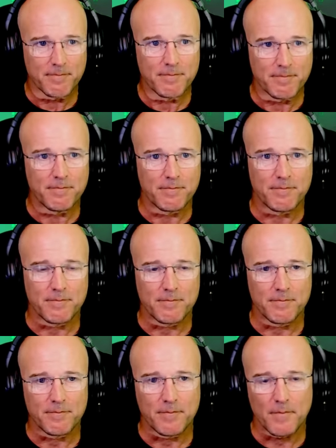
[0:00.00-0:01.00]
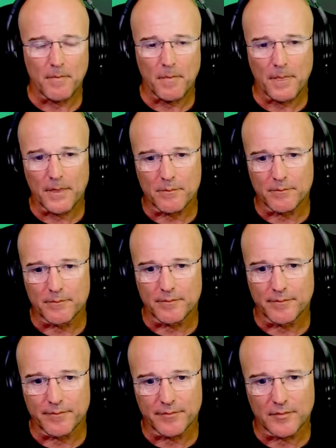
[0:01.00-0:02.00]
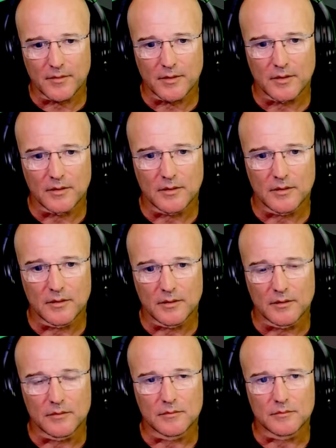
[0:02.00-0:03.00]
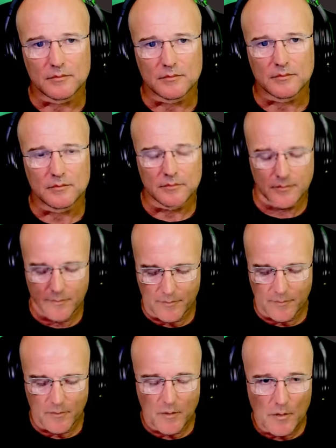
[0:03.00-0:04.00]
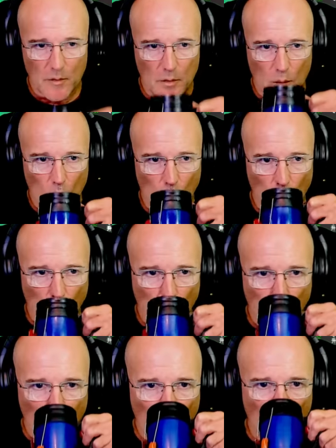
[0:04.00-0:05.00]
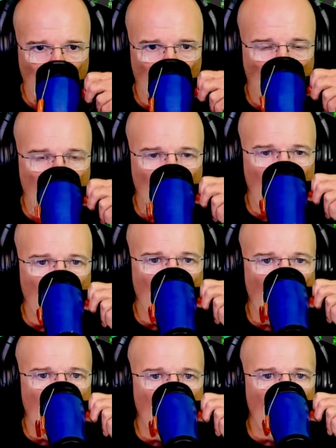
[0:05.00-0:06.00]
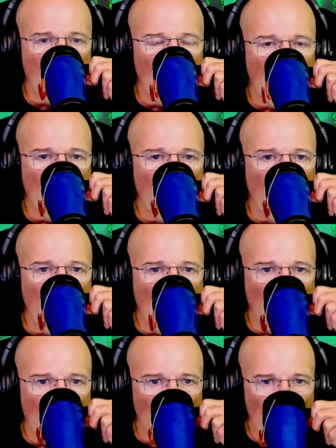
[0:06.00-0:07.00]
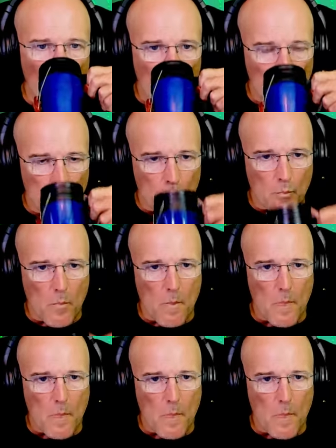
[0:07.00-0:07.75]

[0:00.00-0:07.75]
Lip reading: This person isn't speaking.